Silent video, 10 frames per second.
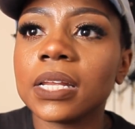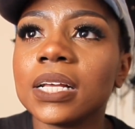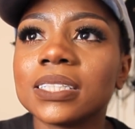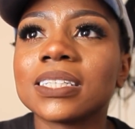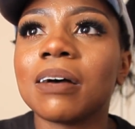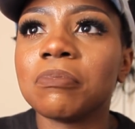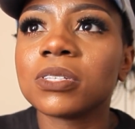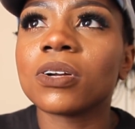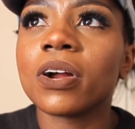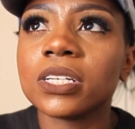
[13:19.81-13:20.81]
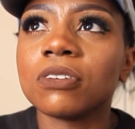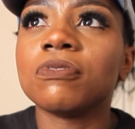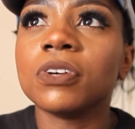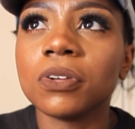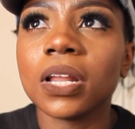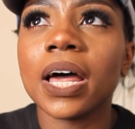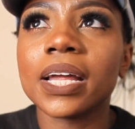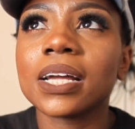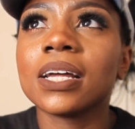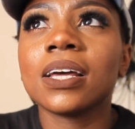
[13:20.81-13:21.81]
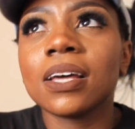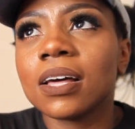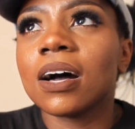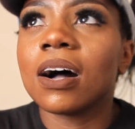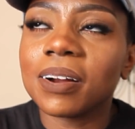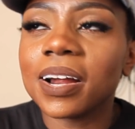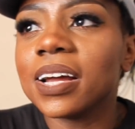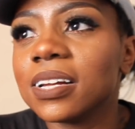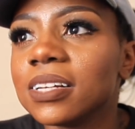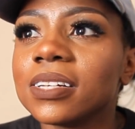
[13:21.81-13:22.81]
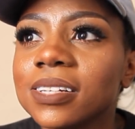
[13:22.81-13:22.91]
at least I'm starting to feel like, all right,